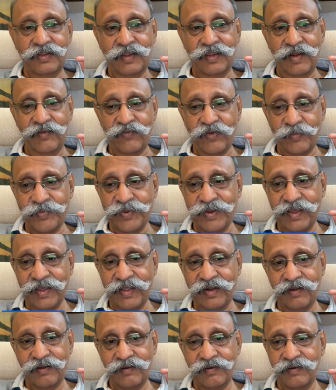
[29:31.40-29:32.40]
and from
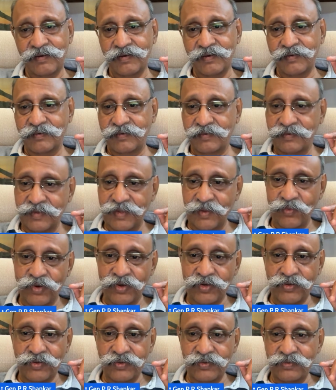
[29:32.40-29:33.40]
here they
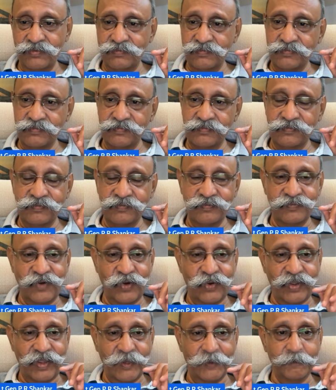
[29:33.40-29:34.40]
want to,
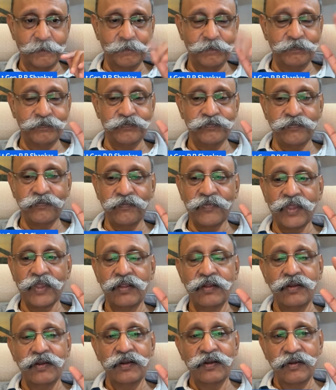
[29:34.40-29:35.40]
okay.
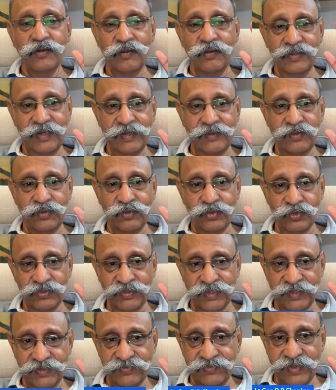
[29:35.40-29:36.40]
Now there are
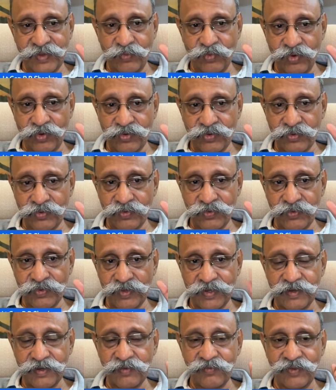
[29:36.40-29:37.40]
2 things they want to do
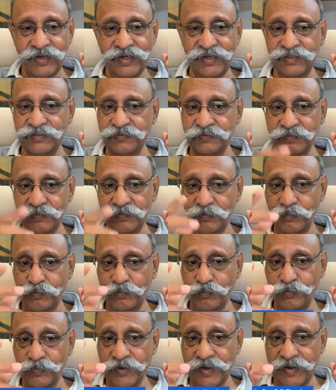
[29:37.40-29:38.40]
here. One is
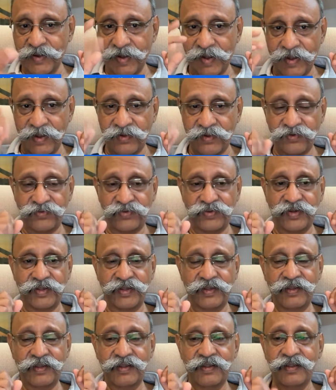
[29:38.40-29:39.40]
get
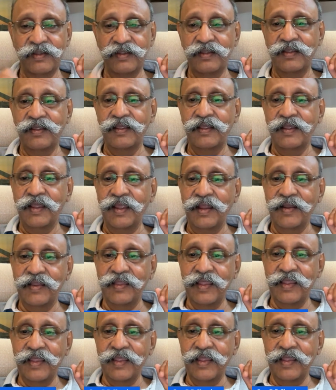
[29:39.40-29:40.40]
electricity,
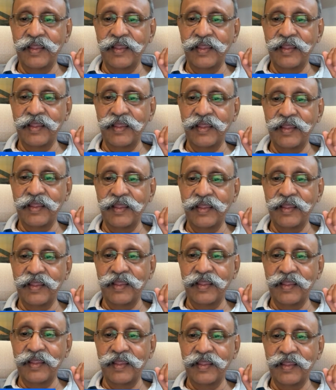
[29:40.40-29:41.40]
and then this
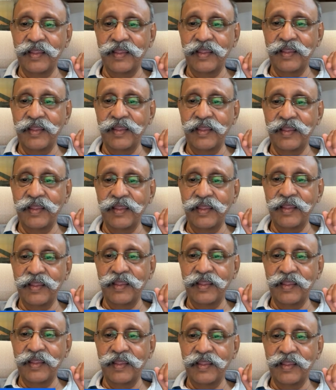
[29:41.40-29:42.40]
dam which
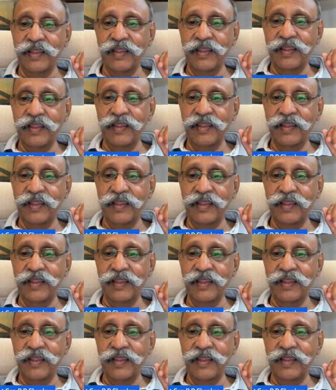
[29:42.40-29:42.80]
they put,